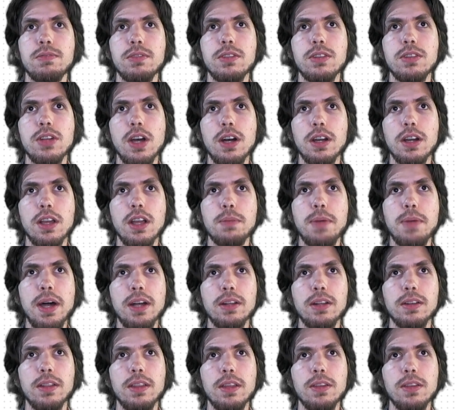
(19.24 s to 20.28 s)
talking
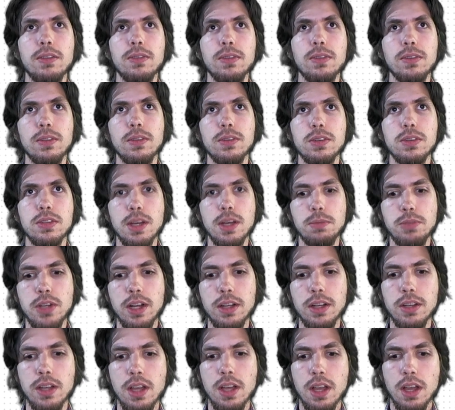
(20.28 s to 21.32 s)
about this little
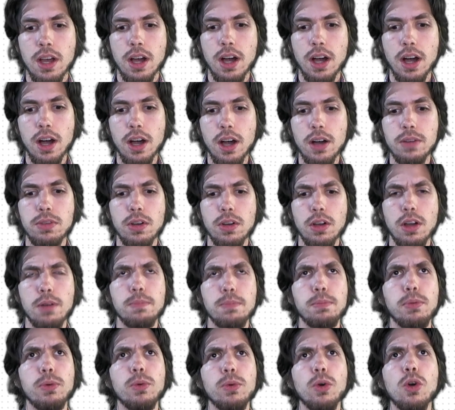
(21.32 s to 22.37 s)
subject of
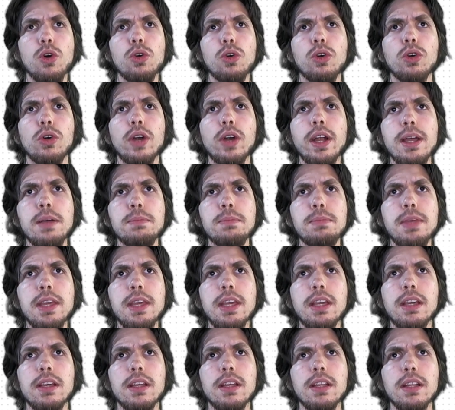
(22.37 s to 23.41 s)

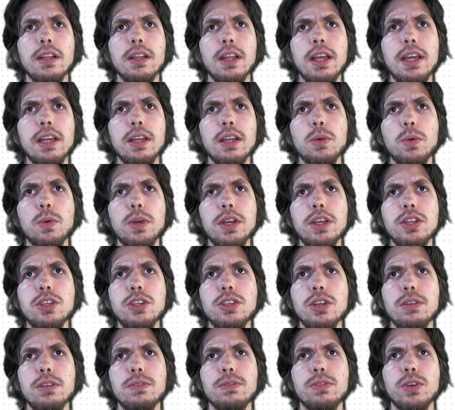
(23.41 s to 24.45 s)
programming
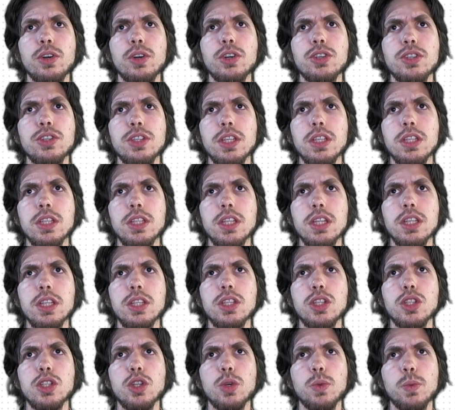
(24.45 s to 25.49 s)
language versus
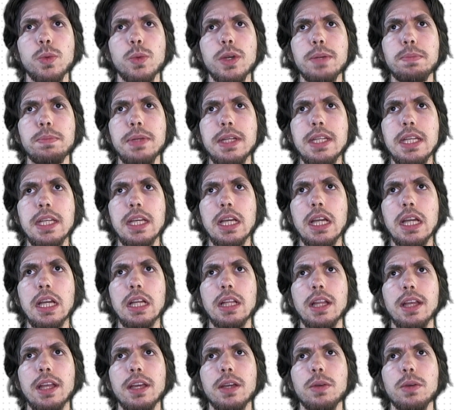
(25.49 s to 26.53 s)
scripting
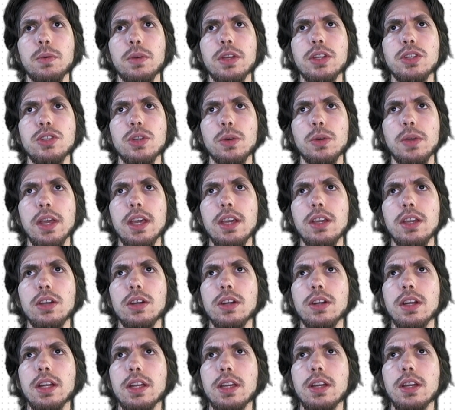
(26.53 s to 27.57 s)
language. Okay, you're
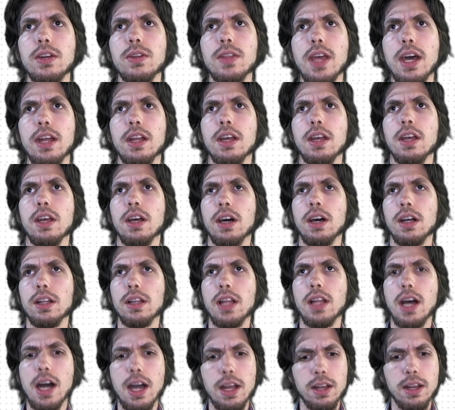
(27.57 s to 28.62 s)
going to hear that a
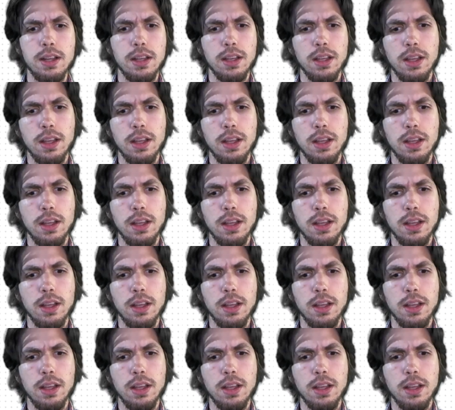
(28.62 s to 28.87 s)
lot,